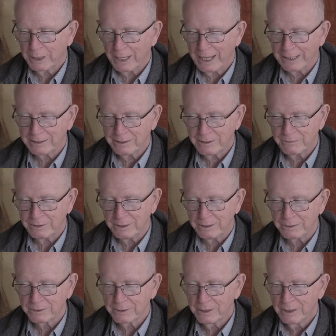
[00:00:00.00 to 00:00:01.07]

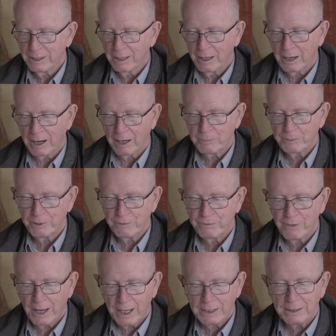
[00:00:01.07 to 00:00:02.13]
activities are
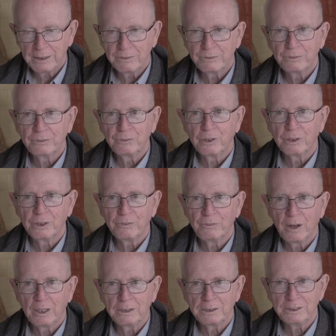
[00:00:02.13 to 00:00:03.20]
provided for the
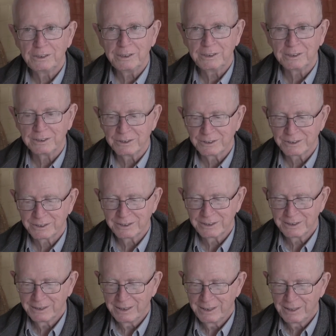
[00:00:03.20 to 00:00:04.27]
volunteers
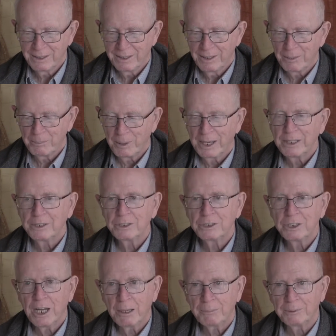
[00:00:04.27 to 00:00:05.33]
by the
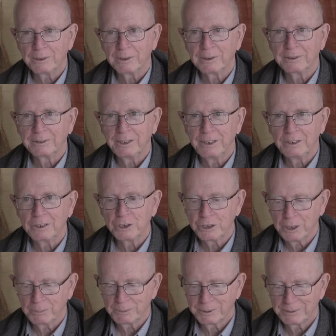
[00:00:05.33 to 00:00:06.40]
chapter
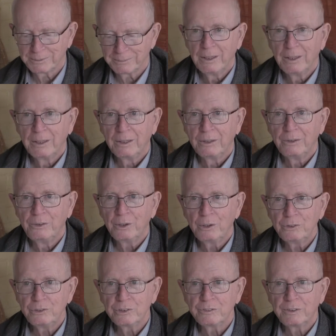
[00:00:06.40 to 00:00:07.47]
leadership.
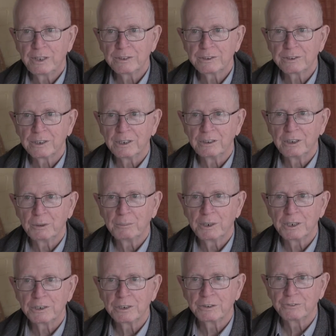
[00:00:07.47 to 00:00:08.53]
Those of us in the
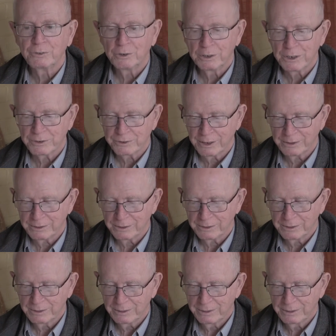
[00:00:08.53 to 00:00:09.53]
Marcia Forrest Centre